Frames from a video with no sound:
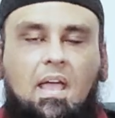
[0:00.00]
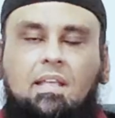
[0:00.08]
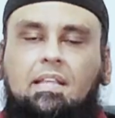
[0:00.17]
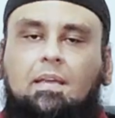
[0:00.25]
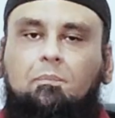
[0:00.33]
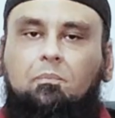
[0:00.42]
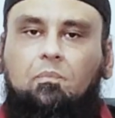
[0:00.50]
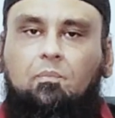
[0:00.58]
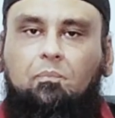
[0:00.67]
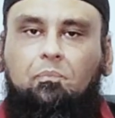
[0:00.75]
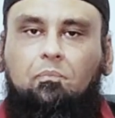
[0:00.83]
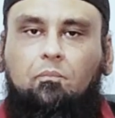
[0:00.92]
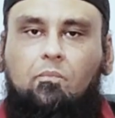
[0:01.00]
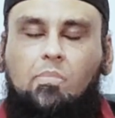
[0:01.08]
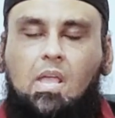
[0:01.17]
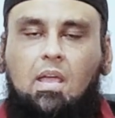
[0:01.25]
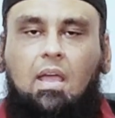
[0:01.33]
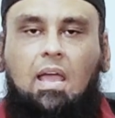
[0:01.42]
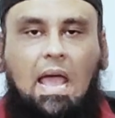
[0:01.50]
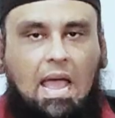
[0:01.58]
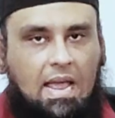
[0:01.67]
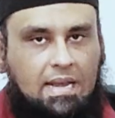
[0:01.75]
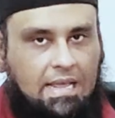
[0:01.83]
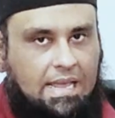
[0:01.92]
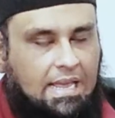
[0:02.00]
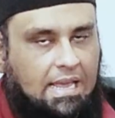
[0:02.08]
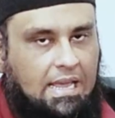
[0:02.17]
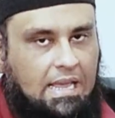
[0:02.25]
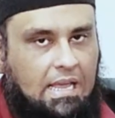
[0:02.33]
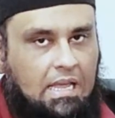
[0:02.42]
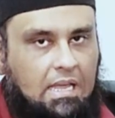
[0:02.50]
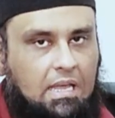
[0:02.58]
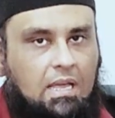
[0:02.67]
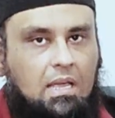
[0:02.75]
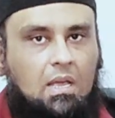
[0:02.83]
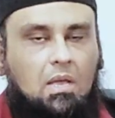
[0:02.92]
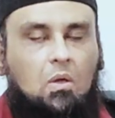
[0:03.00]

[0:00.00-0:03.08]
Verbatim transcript: Mahdi, and he